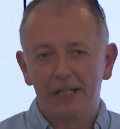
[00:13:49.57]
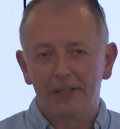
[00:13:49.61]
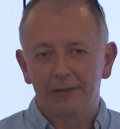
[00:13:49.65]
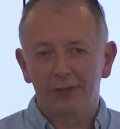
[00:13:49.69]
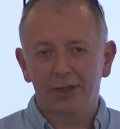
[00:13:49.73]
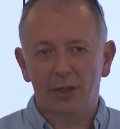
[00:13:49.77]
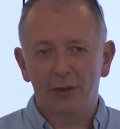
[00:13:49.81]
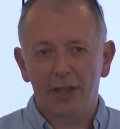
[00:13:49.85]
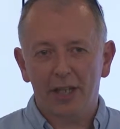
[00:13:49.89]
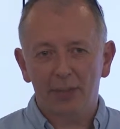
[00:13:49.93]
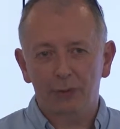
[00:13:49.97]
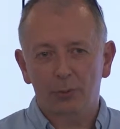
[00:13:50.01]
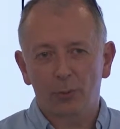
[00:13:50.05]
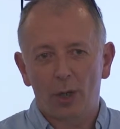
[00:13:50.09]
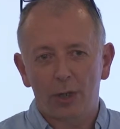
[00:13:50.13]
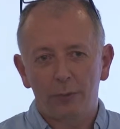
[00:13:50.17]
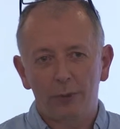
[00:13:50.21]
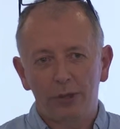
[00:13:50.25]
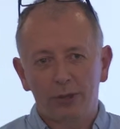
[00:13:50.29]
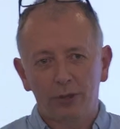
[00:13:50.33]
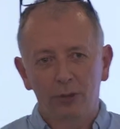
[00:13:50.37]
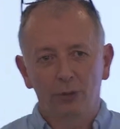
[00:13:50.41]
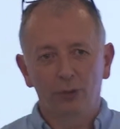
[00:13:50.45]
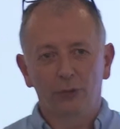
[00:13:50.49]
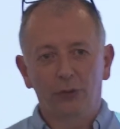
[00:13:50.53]
So that's where
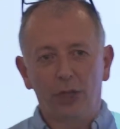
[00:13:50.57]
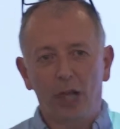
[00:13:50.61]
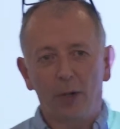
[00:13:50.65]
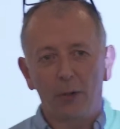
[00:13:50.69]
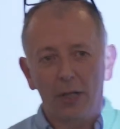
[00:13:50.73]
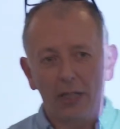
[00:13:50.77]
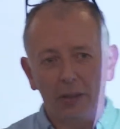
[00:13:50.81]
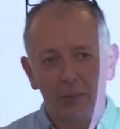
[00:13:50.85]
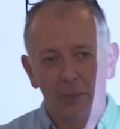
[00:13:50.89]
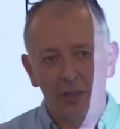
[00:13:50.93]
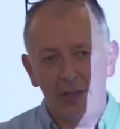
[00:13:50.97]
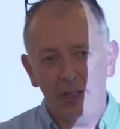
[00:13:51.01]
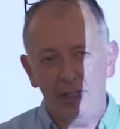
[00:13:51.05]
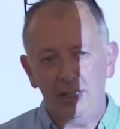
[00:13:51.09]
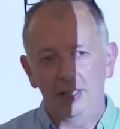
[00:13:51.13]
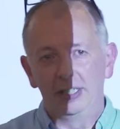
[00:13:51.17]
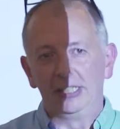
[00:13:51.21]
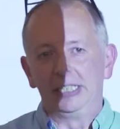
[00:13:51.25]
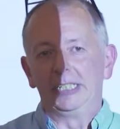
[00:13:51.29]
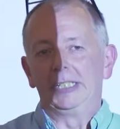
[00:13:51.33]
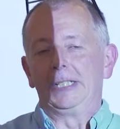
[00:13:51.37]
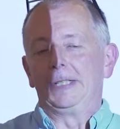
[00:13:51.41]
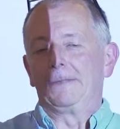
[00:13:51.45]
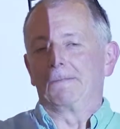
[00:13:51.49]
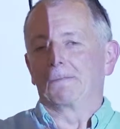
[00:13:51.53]
we're sort of going with it.
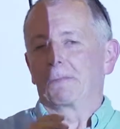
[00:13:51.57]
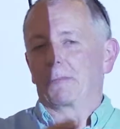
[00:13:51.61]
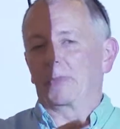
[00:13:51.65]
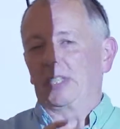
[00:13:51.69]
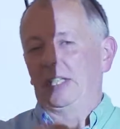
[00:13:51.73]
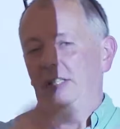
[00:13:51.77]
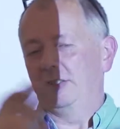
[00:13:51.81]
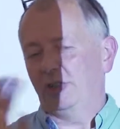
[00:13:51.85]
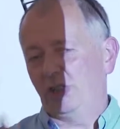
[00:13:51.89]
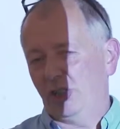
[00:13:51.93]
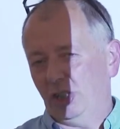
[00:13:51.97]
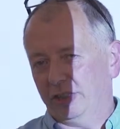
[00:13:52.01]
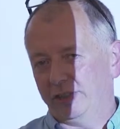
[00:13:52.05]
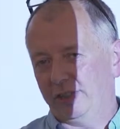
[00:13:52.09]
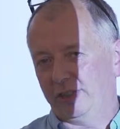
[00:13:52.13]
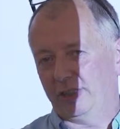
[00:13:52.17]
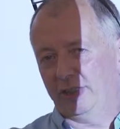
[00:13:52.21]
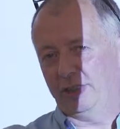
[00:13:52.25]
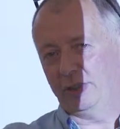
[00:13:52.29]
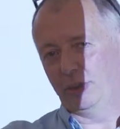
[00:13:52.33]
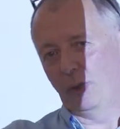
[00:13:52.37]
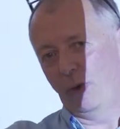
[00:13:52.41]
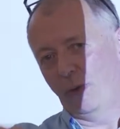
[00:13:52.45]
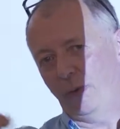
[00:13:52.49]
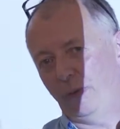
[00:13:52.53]
Just to
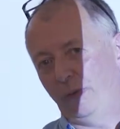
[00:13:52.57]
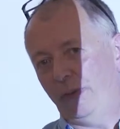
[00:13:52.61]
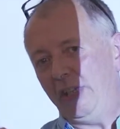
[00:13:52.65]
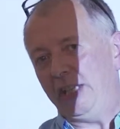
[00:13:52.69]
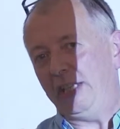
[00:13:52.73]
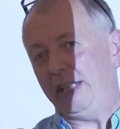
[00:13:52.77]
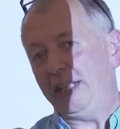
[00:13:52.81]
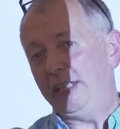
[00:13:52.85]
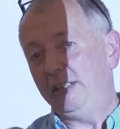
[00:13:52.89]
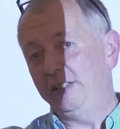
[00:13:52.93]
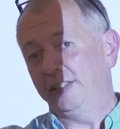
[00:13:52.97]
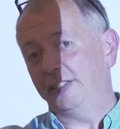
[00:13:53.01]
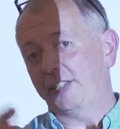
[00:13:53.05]
sort of fill in,